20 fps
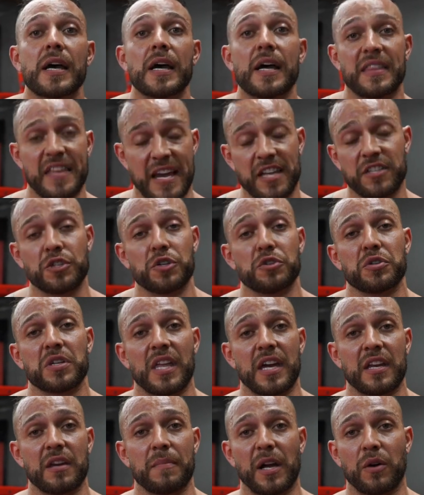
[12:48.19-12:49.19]
And that's usually
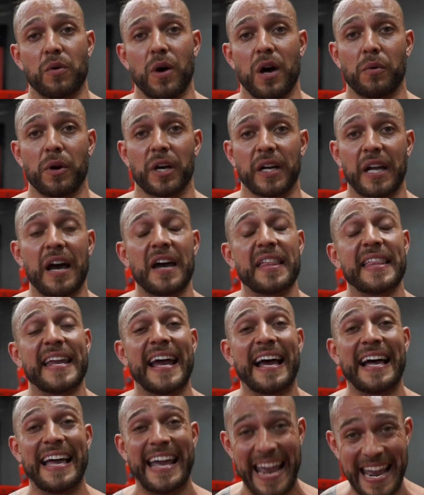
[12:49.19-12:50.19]
the end of my quad workout. And then
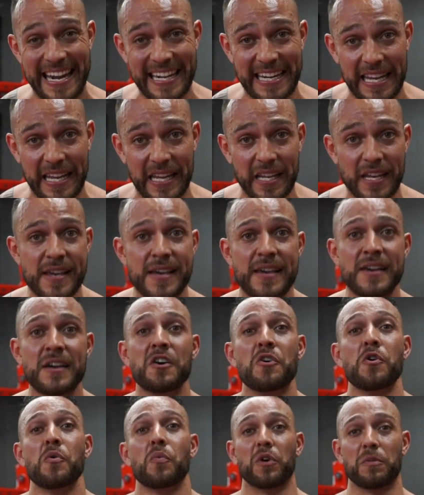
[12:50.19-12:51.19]
I'll end it
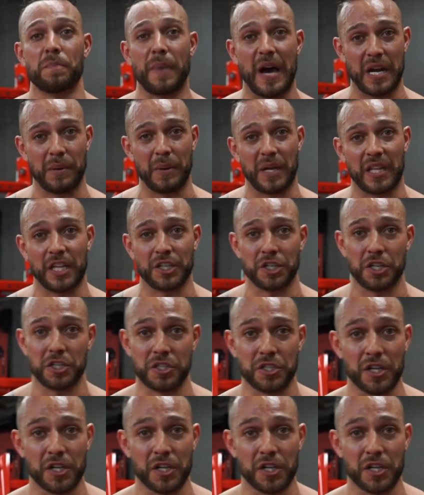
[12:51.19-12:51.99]
with body weight lunges.